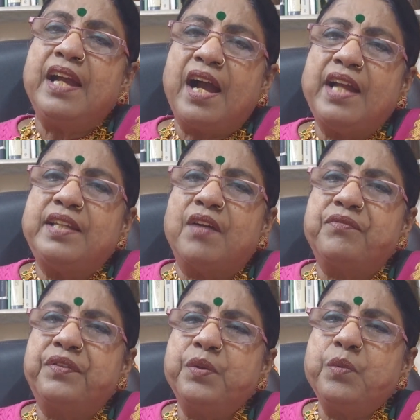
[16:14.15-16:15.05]
I
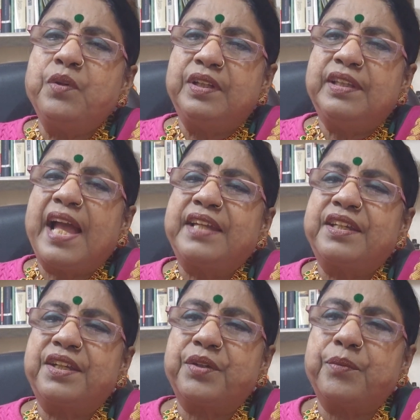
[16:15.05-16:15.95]
love you.
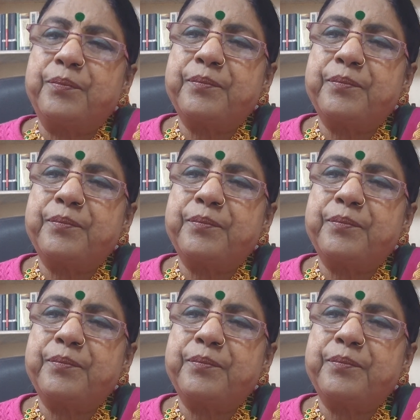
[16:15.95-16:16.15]
Thank you.